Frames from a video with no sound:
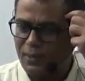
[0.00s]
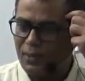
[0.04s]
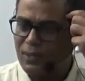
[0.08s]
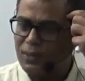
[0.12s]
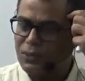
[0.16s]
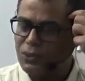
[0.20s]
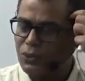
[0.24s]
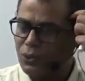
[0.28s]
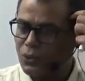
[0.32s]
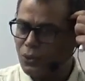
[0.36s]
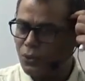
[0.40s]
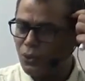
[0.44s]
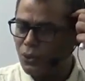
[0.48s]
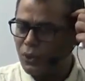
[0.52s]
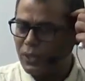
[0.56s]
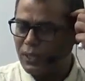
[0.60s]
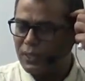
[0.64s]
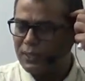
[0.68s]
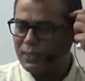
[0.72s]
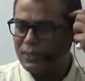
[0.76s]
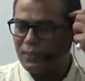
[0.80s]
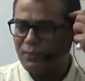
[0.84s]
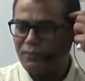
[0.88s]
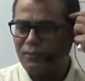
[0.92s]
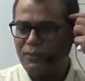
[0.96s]
So quoting
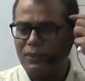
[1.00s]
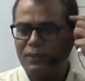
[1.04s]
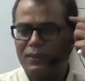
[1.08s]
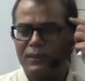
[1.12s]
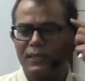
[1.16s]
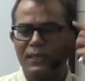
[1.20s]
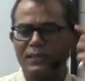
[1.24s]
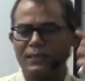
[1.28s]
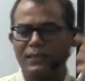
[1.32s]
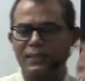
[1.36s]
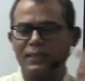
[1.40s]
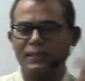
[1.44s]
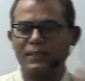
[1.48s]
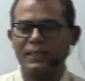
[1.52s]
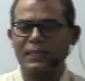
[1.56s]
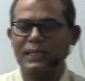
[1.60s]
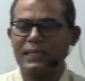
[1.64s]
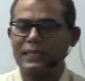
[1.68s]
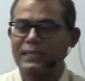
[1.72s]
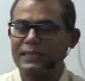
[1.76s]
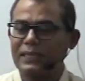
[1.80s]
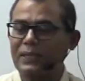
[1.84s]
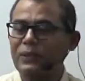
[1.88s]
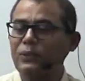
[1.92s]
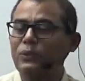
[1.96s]
someone doesn't
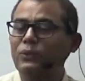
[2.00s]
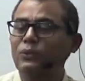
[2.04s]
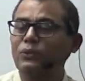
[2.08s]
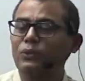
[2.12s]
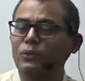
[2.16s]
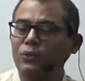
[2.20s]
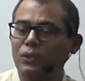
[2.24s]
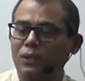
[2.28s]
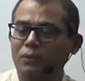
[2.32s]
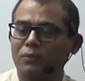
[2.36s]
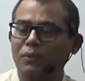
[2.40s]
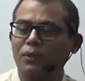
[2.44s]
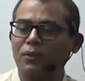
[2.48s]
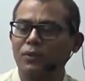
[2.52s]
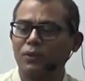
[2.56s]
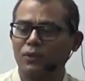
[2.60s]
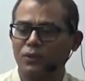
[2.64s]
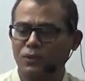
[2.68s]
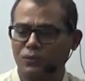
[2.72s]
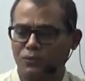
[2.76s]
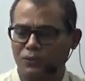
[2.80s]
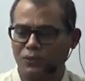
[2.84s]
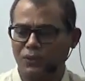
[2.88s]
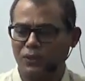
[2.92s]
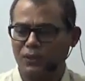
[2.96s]
eat out good amount of
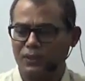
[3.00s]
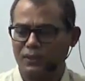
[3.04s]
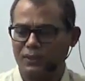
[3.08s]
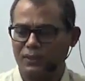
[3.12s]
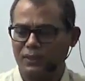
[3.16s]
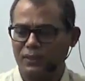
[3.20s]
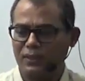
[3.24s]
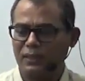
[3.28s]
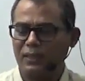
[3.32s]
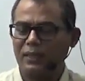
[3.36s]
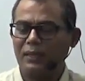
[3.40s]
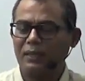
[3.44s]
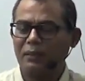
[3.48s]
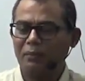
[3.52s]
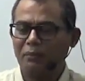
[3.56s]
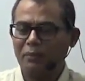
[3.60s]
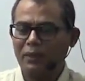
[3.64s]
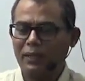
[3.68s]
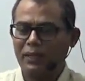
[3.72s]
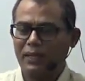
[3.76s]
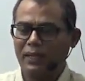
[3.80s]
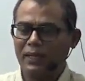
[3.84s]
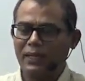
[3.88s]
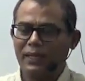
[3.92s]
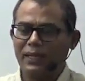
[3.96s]
words. But
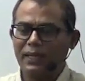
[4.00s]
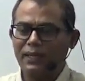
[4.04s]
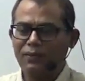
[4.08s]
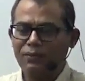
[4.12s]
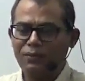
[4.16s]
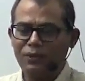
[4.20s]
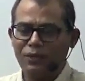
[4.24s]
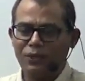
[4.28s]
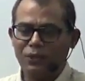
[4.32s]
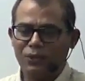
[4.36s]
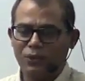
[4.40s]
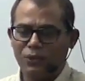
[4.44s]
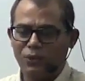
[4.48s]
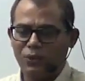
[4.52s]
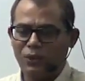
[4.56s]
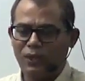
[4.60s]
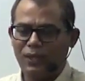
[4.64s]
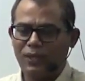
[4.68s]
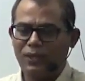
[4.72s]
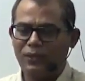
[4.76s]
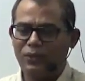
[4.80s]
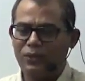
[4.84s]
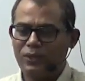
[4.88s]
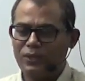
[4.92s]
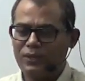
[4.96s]
here if you're
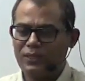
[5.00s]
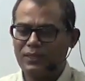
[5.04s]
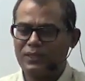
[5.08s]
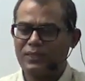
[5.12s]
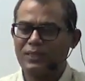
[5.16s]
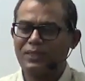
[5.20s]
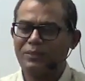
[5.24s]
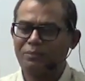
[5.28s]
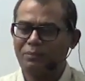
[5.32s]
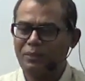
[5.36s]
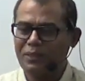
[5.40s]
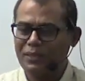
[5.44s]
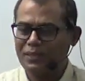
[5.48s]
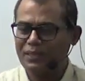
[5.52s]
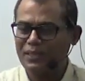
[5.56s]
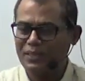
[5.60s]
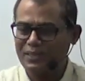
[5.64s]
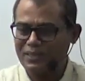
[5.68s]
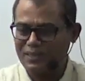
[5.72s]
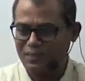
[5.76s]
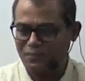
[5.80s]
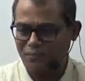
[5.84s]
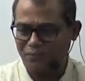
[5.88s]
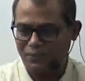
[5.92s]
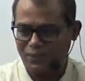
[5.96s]
quoting, you're just repeating
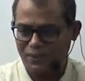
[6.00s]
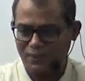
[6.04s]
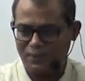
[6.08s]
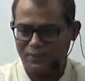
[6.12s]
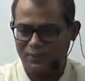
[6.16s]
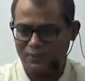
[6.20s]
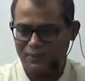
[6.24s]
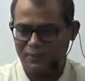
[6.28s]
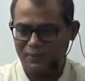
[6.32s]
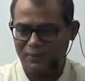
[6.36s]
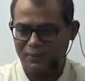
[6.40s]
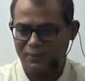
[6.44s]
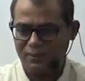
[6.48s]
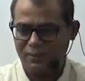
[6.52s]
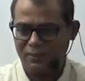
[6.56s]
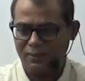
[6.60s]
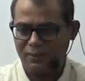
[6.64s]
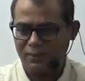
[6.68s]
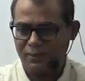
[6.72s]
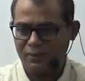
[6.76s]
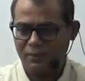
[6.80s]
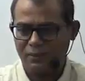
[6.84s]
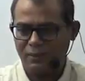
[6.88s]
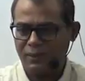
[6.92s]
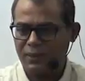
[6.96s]
someone.
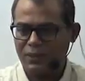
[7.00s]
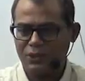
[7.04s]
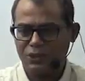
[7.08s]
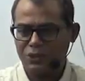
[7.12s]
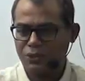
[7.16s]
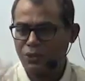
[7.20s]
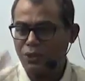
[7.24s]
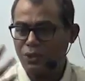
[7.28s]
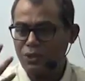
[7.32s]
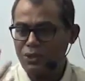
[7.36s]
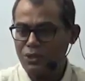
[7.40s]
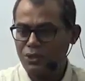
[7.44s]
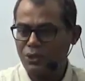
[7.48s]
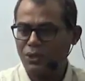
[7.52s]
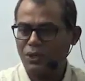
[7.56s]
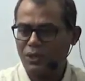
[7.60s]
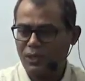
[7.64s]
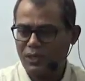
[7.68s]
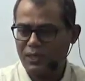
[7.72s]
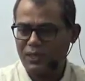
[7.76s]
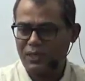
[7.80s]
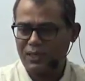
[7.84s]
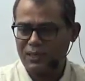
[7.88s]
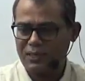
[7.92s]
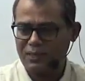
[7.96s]
It's not your
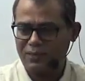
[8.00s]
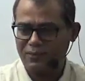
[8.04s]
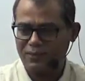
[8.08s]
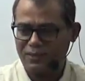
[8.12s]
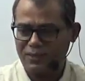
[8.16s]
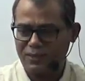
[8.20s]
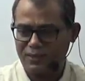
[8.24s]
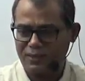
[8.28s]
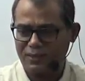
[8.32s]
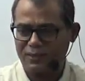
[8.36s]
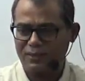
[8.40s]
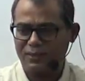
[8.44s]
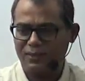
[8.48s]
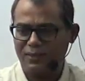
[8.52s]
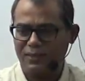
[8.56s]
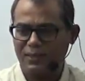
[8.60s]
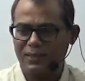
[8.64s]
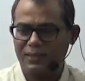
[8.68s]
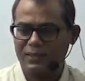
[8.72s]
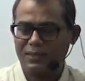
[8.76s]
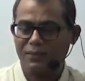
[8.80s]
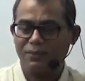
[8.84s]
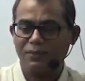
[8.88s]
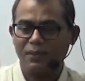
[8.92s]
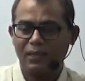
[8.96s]
creativity. It is
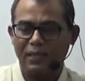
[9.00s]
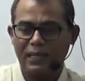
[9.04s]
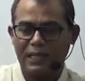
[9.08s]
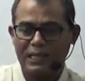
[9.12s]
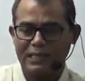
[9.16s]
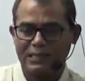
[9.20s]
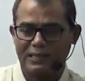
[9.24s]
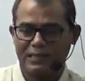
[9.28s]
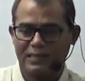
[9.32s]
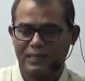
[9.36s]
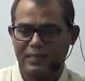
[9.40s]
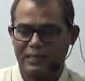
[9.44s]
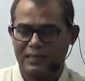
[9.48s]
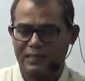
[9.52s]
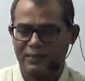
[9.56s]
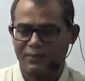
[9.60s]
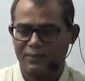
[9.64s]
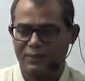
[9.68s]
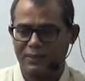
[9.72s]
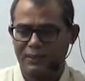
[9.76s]
someone else's creativity.